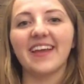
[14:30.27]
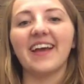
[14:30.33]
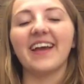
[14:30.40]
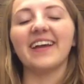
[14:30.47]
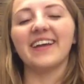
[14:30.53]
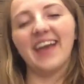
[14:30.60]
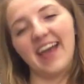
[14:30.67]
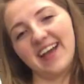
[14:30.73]

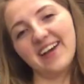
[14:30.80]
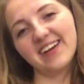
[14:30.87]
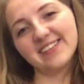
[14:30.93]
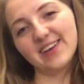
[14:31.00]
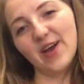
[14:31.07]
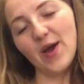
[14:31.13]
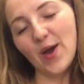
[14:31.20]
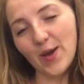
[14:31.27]
Okay guys,
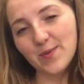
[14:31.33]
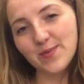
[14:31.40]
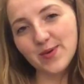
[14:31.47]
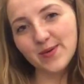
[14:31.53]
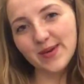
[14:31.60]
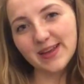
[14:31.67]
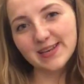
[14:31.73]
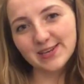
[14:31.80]
I hope you
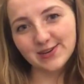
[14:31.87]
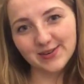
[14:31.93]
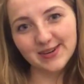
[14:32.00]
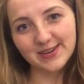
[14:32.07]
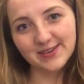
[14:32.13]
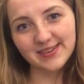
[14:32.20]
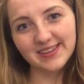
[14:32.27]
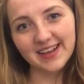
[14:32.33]
enjoyed
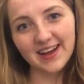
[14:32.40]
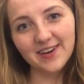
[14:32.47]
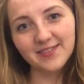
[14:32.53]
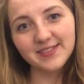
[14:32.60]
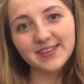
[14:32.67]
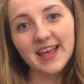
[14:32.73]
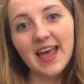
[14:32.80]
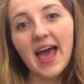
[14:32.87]

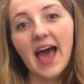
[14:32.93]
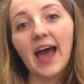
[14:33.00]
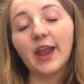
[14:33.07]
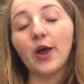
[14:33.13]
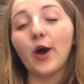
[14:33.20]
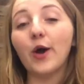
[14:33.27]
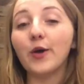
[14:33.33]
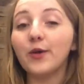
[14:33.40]
yourselves and
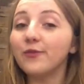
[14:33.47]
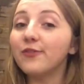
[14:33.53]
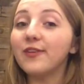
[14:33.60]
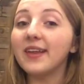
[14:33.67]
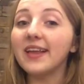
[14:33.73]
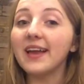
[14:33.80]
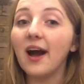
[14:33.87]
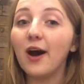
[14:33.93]

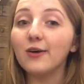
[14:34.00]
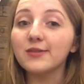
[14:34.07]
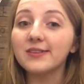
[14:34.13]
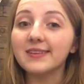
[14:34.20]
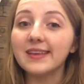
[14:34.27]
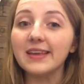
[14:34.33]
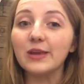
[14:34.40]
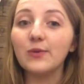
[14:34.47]
hopefully I'll
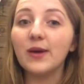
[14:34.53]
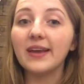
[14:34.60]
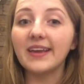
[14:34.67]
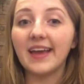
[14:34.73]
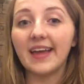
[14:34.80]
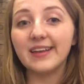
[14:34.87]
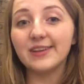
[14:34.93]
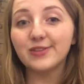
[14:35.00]
see you
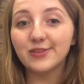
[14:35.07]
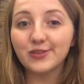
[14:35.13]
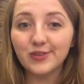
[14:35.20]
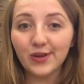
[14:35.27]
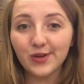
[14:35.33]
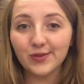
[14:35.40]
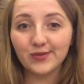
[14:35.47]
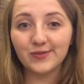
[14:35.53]
again
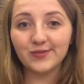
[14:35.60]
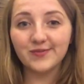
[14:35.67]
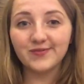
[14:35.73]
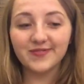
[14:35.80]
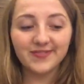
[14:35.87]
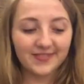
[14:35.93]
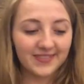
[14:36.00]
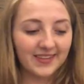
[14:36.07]
soon.
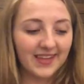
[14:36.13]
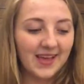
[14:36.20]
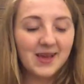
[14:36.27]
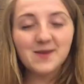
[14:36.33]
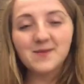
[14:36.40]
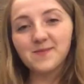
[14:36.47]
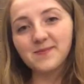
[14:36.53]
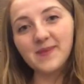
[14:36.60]

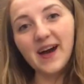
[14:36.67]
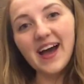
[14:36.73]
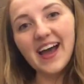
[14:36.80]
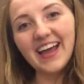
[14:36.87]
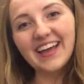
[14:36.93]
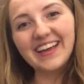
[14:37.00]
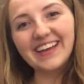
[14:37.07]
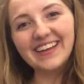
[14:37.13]

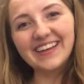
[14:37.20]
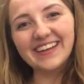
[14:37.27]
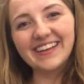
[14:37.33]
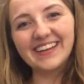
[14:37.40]
Bye!